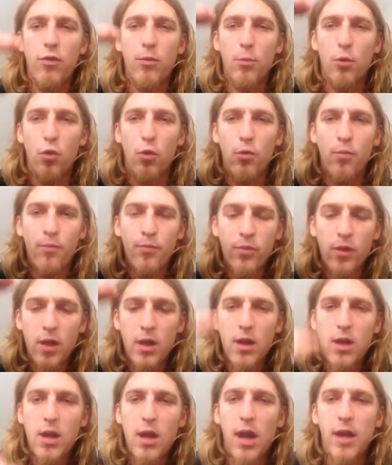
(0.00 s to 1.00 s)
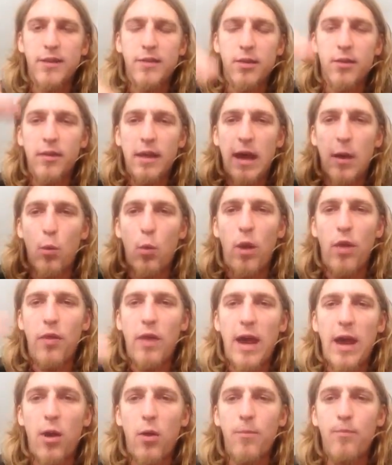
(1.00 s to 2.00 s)
them all, and do that
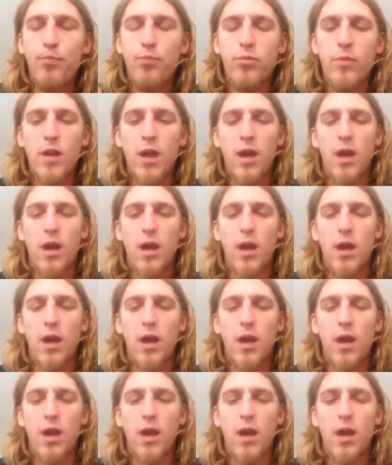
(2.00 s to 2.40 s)
without